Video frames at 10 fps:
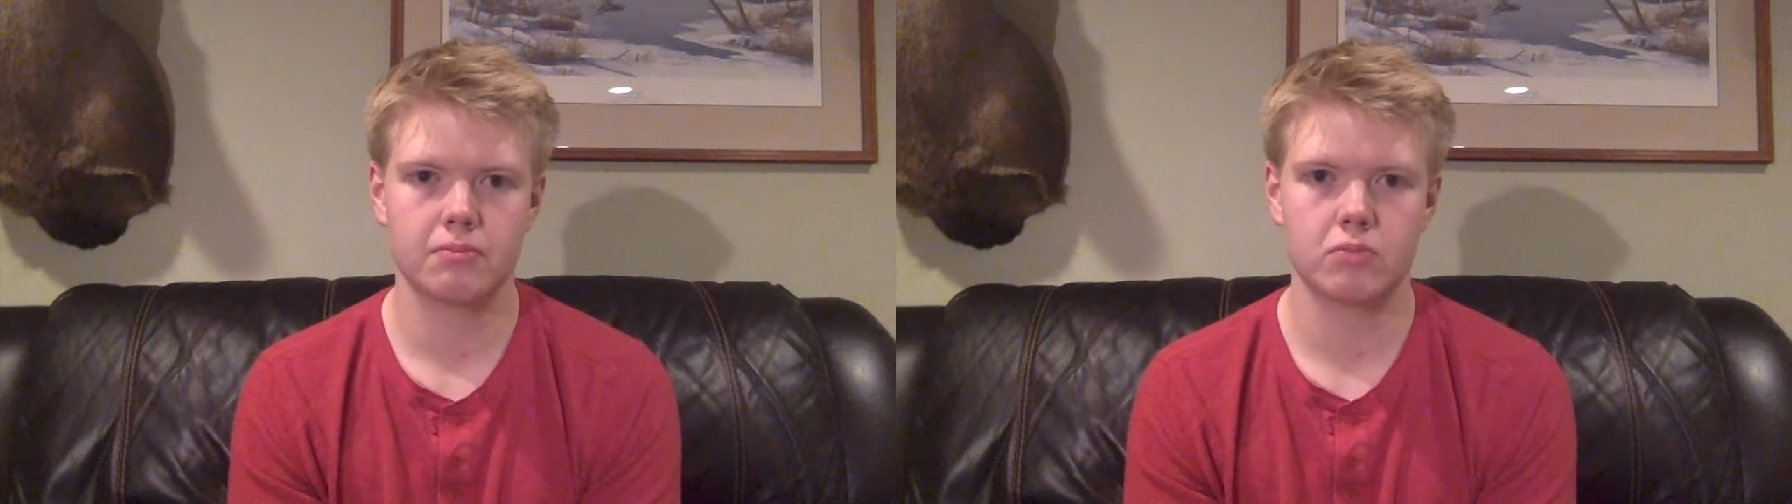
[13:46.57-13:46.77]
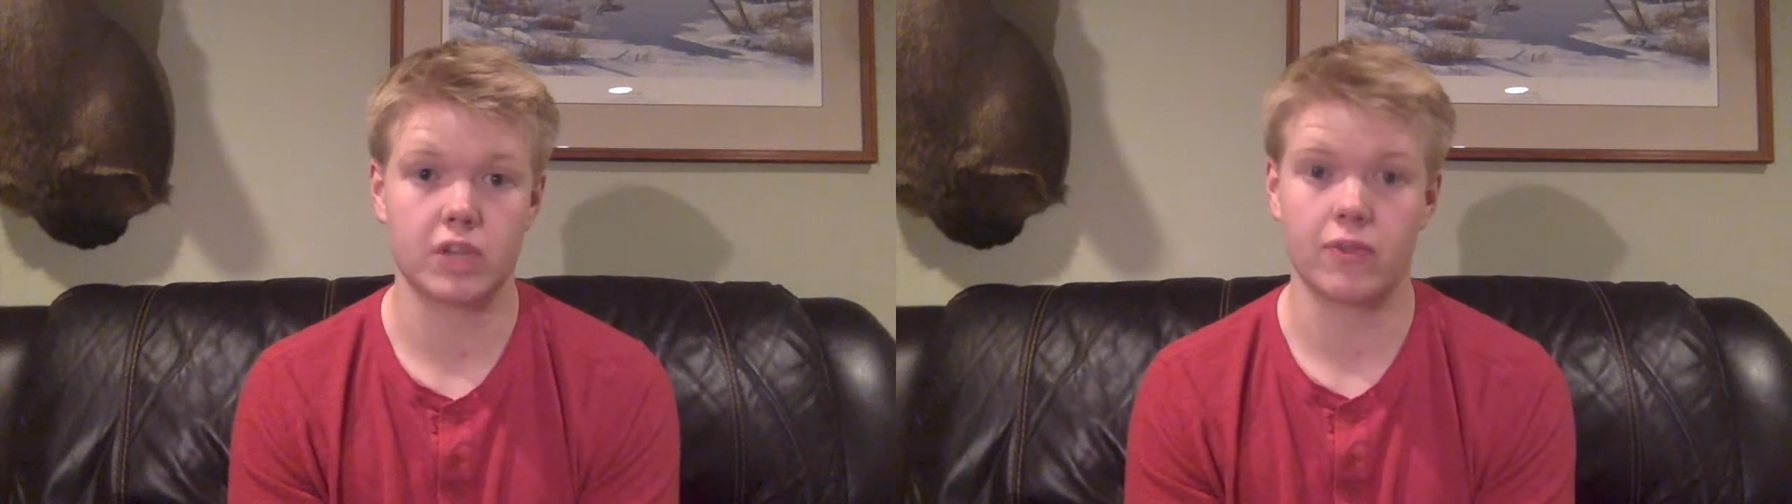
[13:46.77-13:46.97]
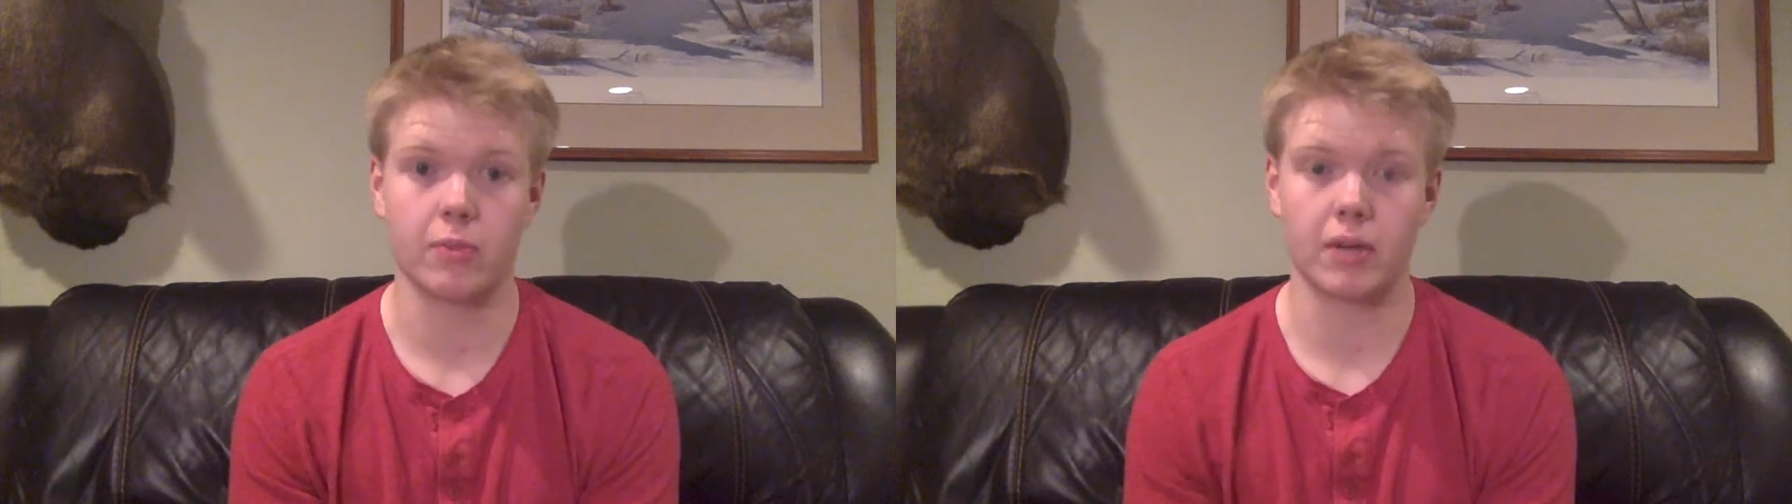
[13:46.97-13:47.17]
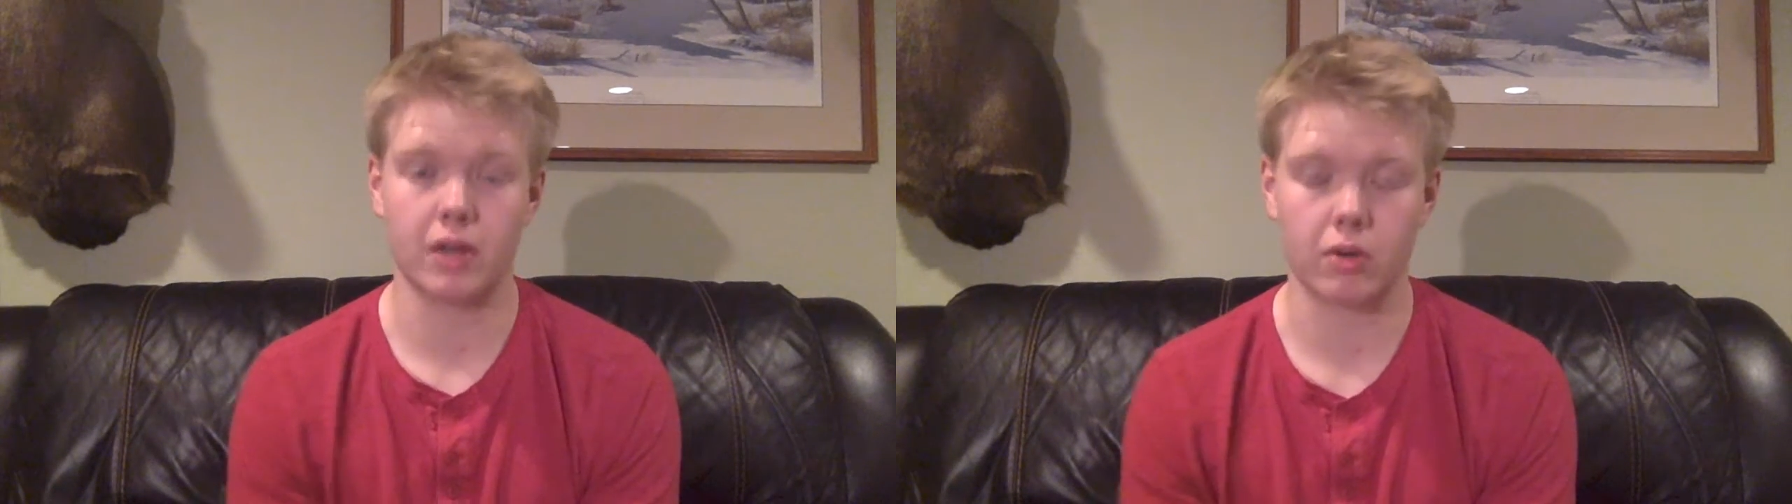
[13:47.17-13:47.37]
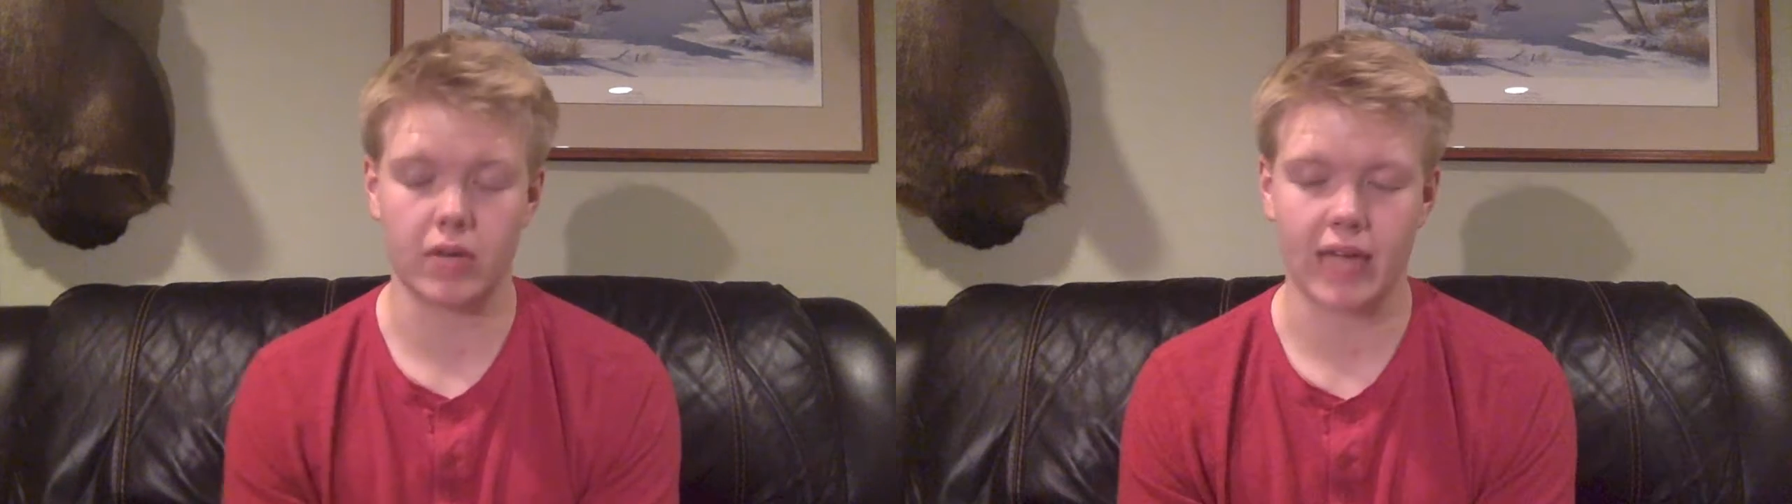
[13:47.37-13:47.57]
which everybody
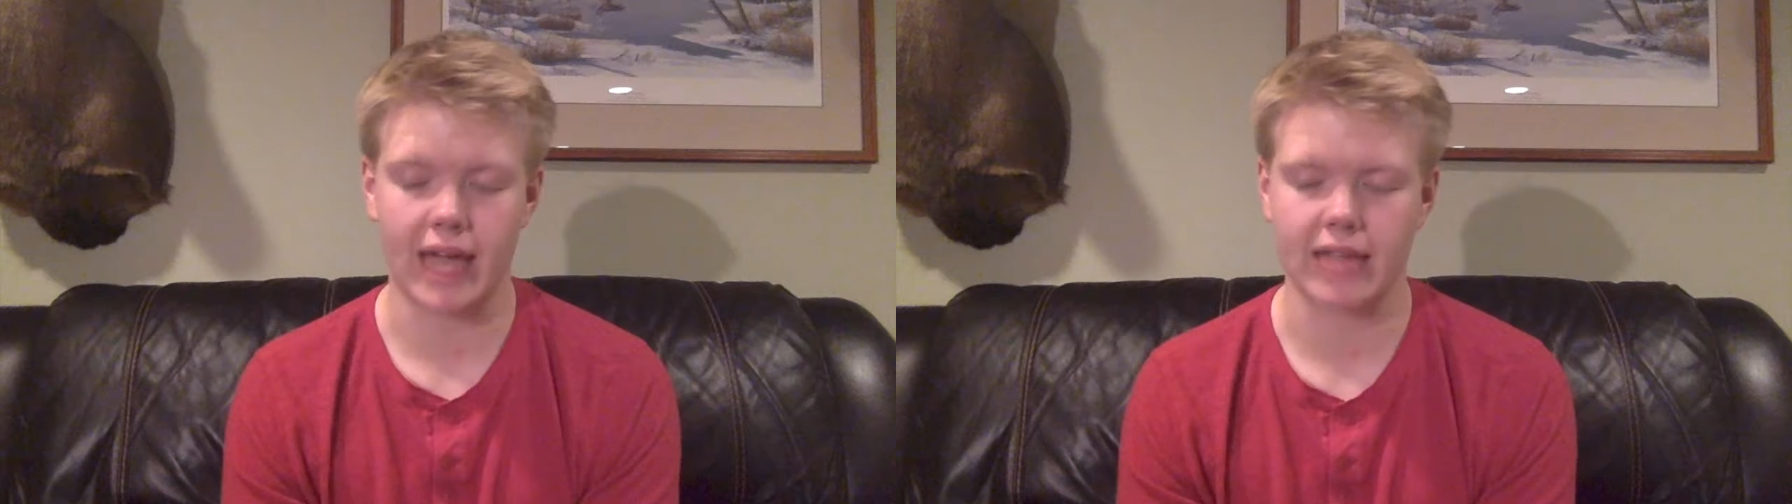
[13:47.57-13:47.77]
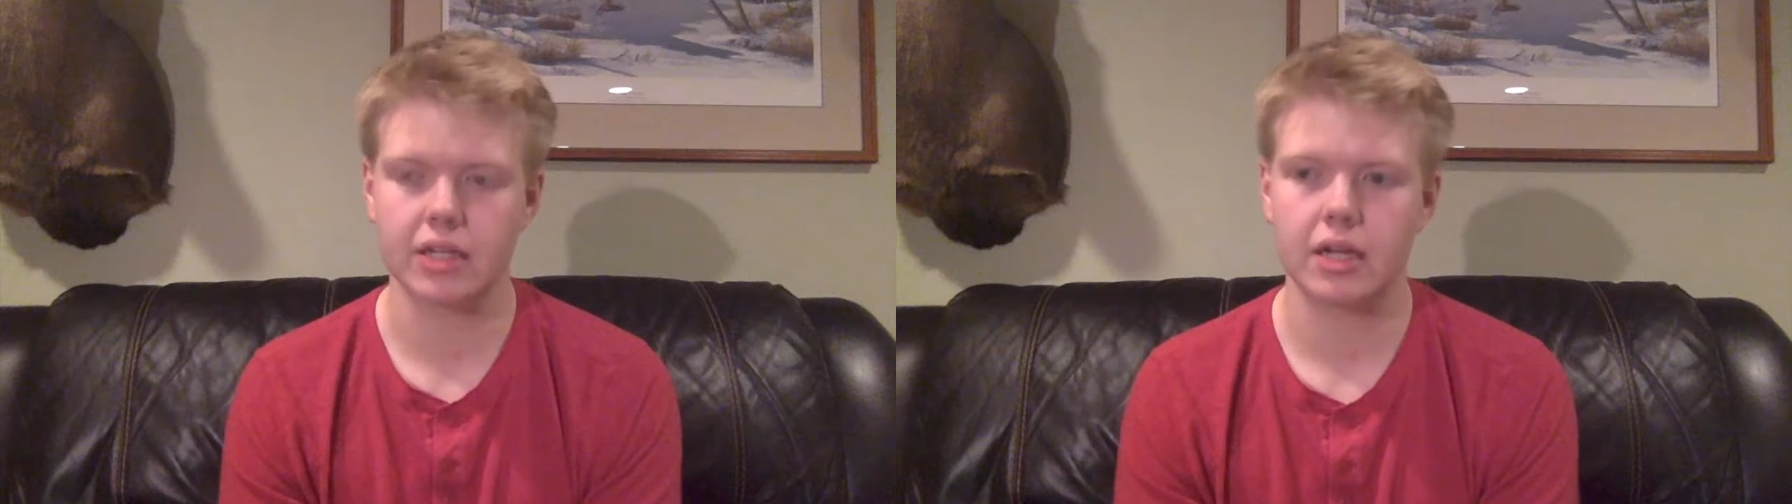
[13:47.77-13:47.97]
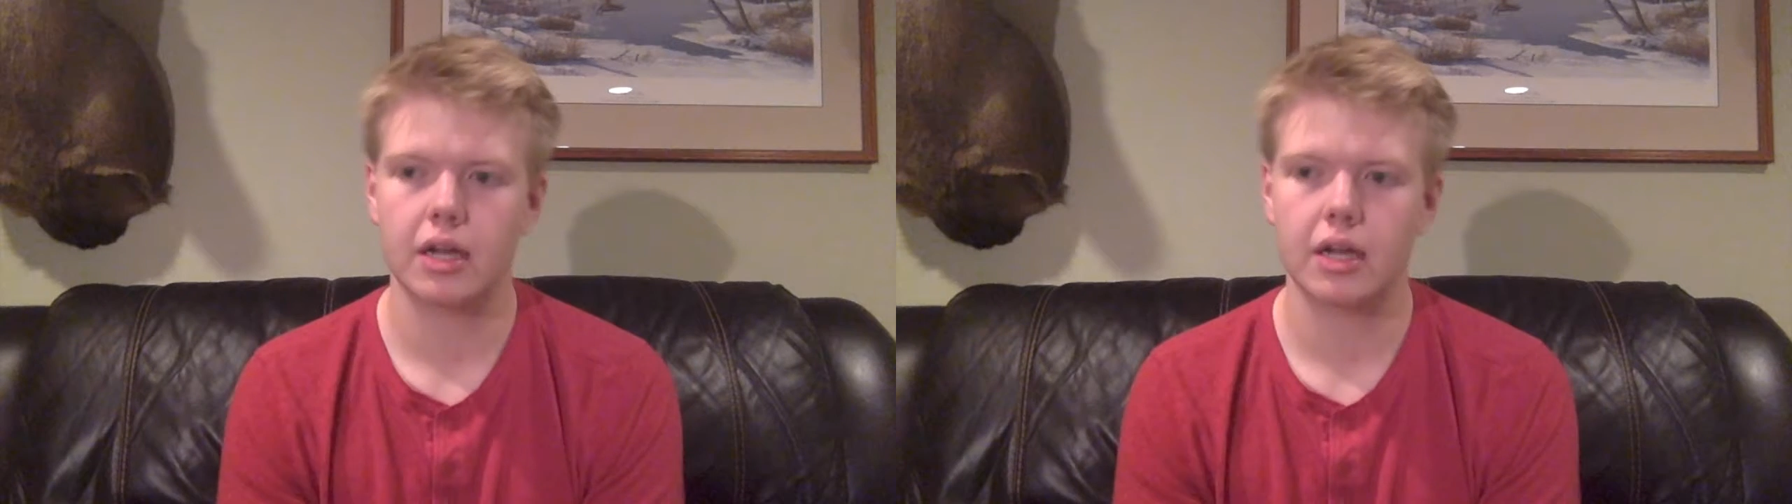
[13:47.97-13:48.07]
already has.